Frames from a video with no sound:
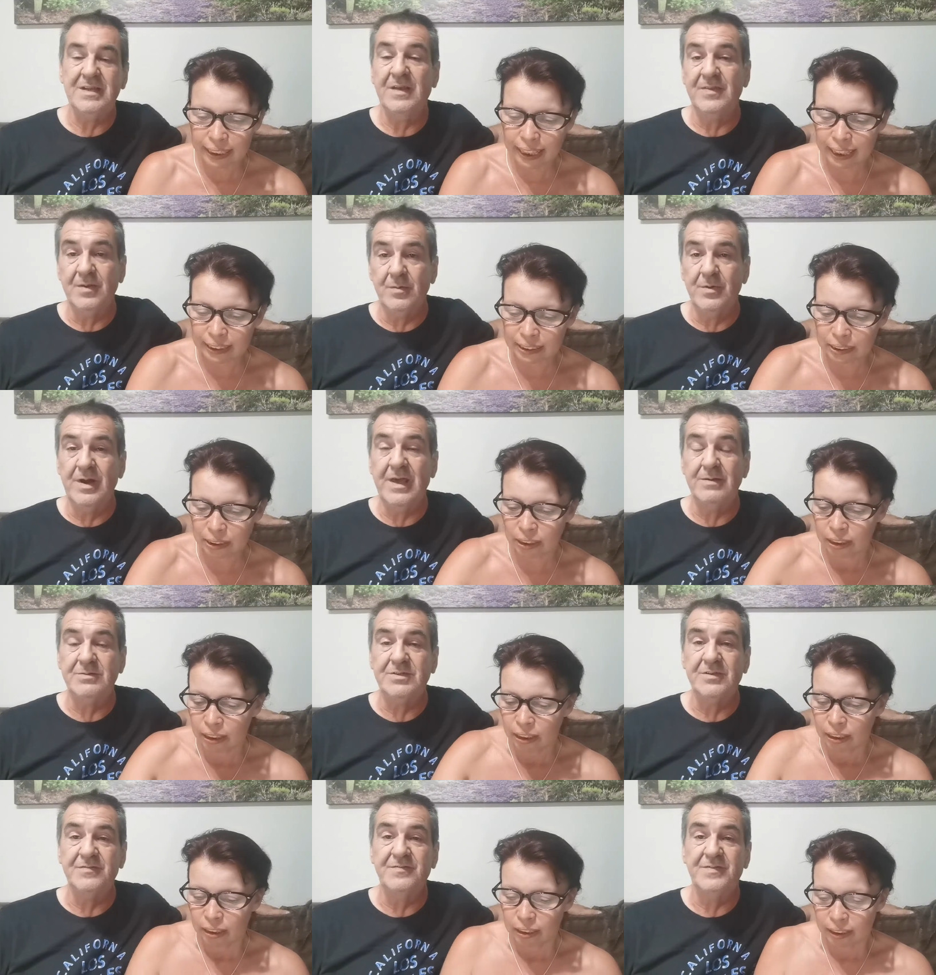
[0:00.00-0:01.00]
Speaker 1: now yes. that we're
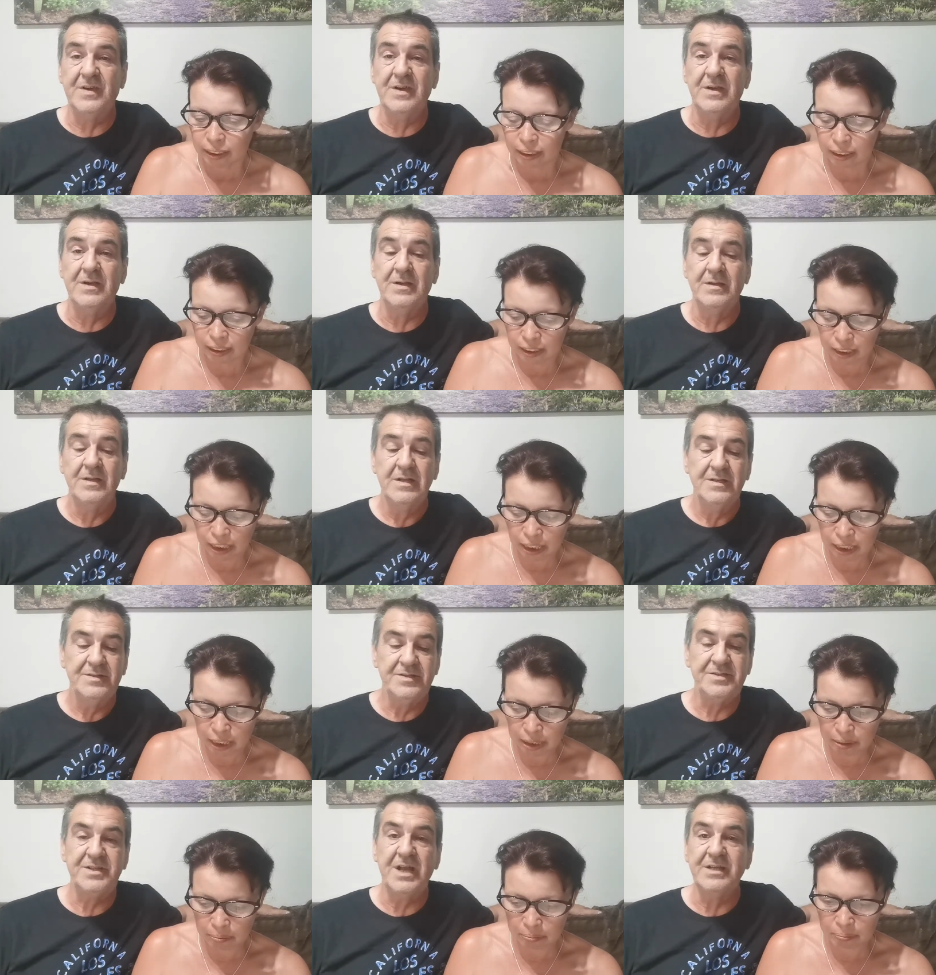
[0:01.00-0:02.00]
out of uh, um,
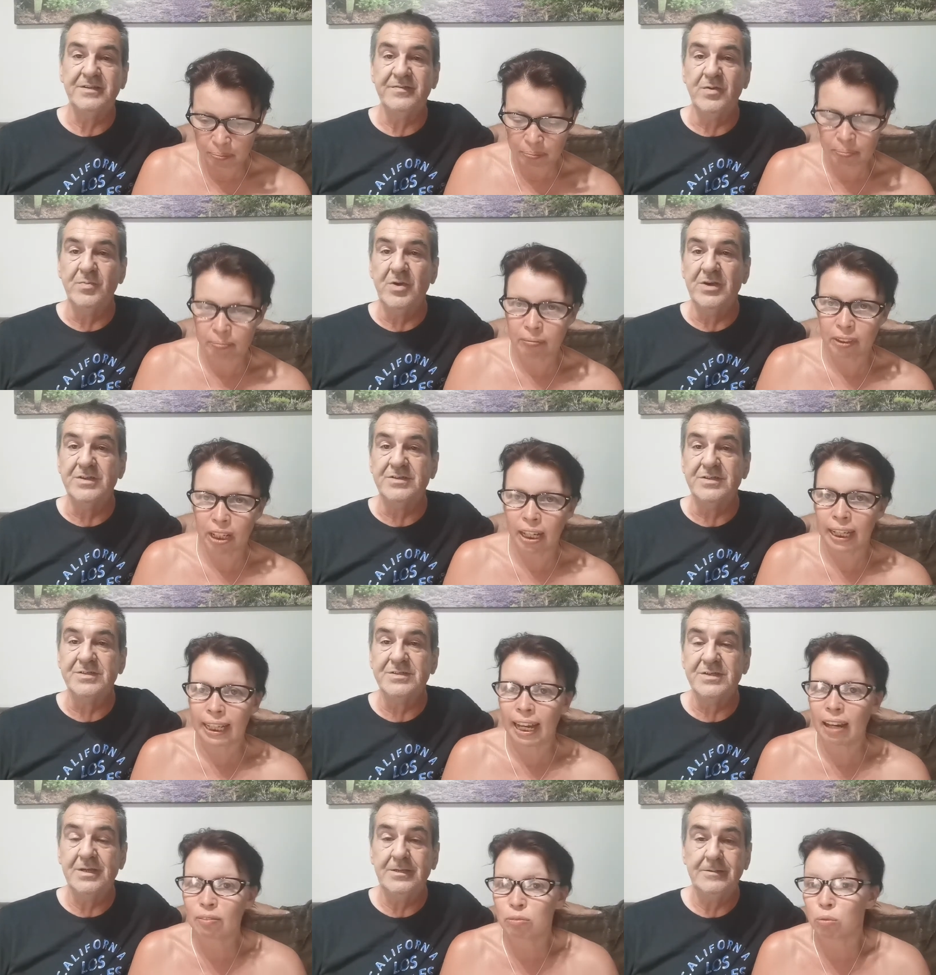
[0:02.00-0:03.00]
the state of emergency. I
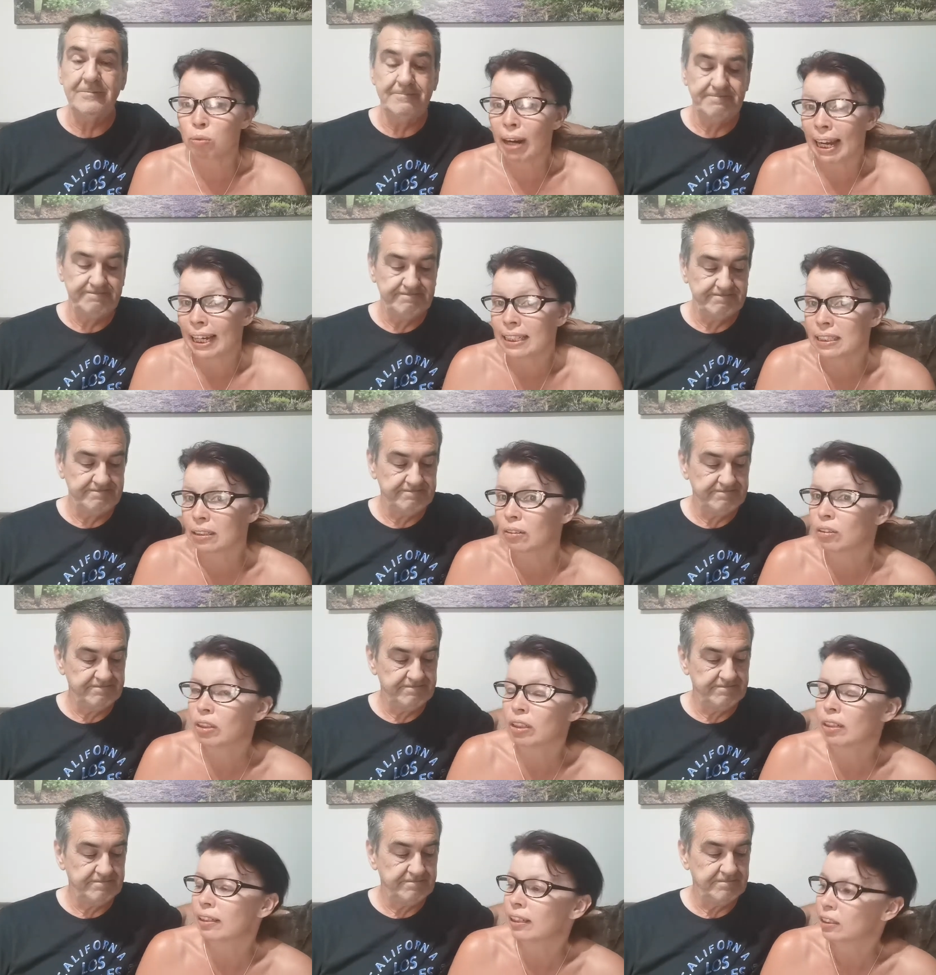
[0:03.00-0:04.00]
have
Speaker 2: read
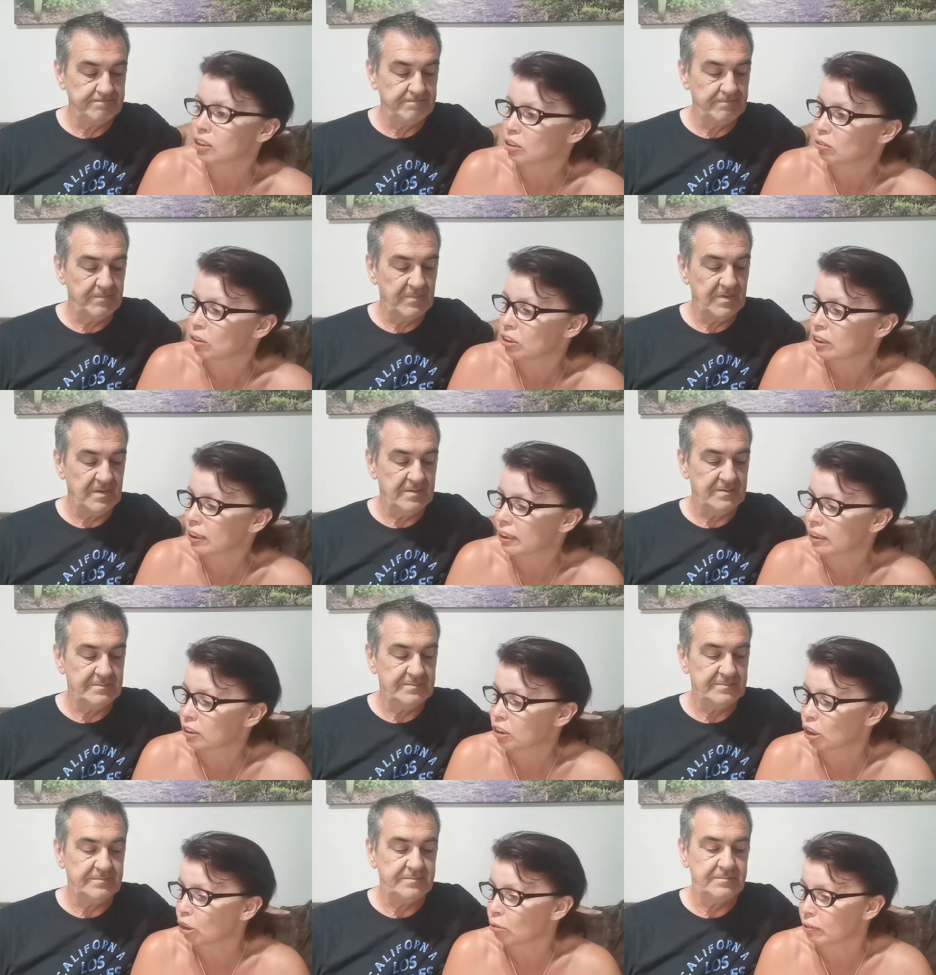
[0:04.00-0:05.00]
that Lanzarote
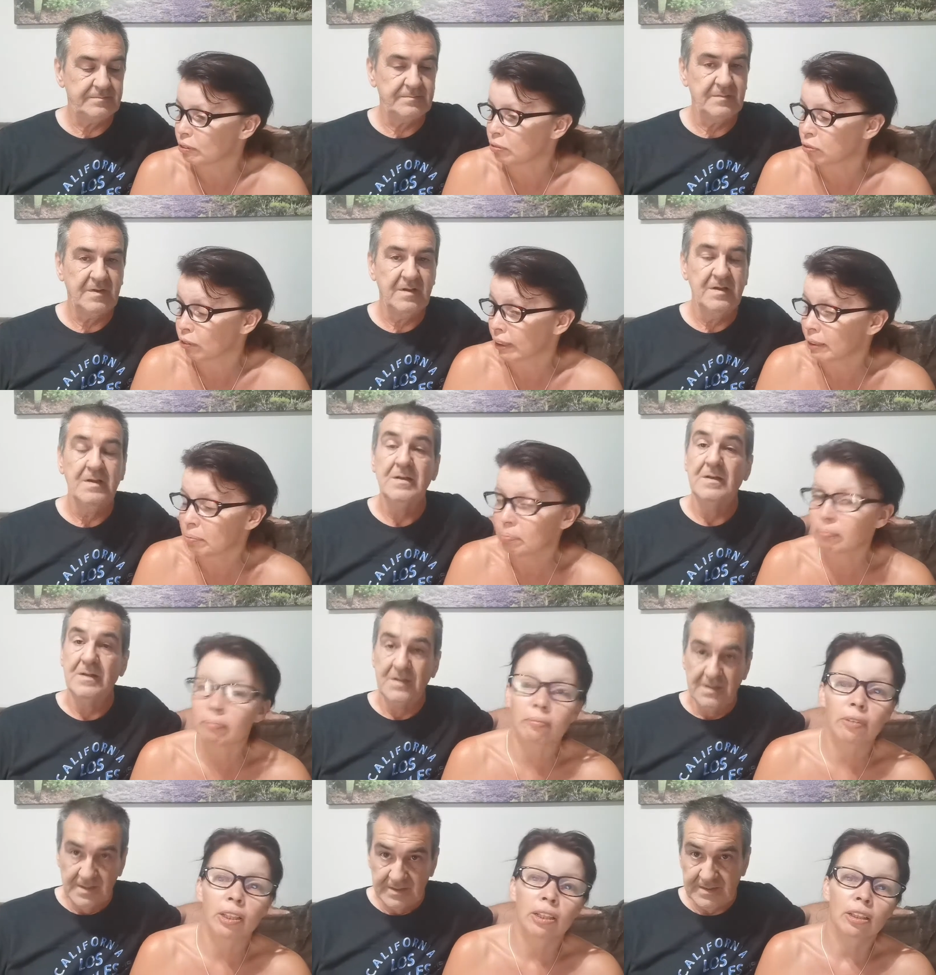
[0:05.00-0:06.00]
is COVID free.
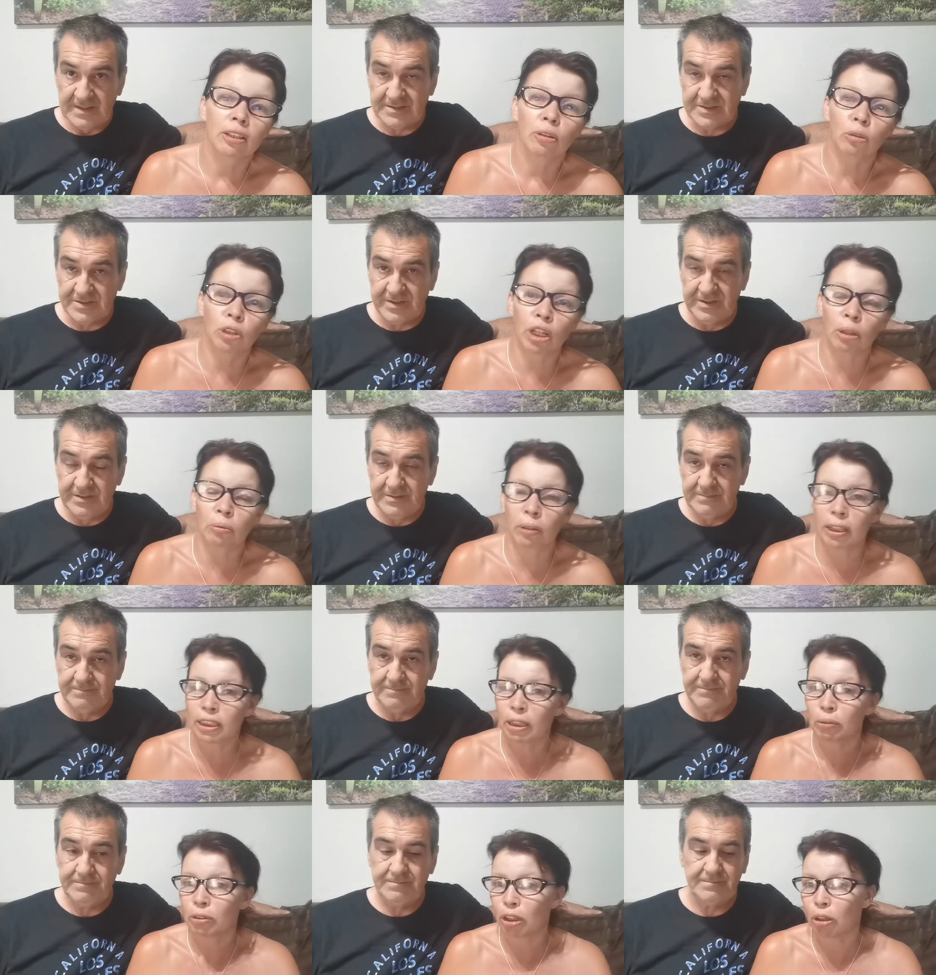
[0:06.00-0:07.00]
That's although good. I
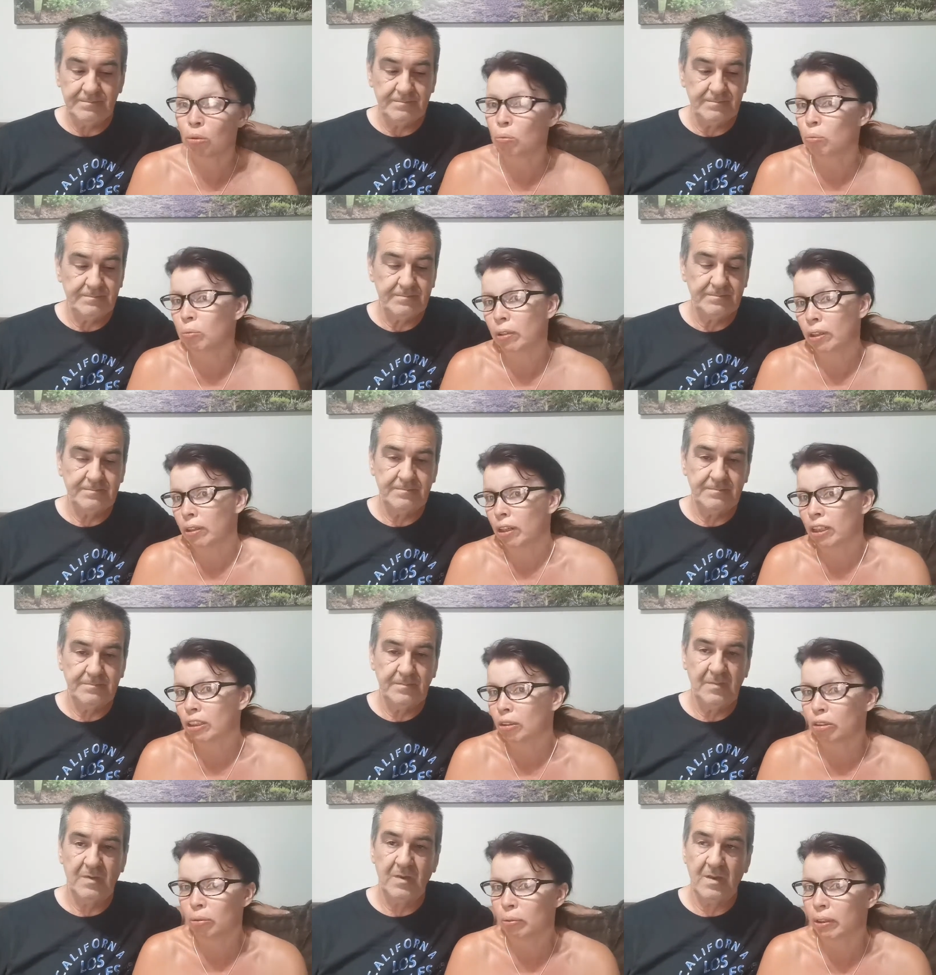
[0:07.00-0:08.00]
don't know I
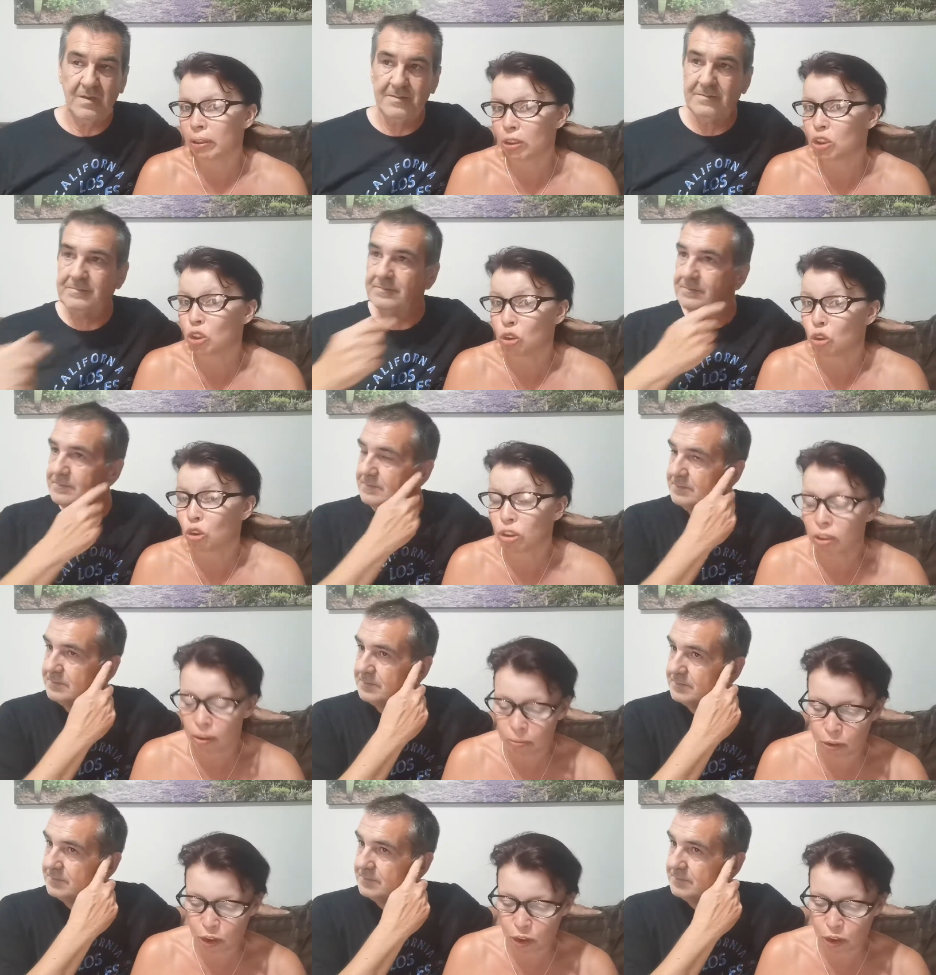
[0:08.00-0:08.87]
don't know what the source,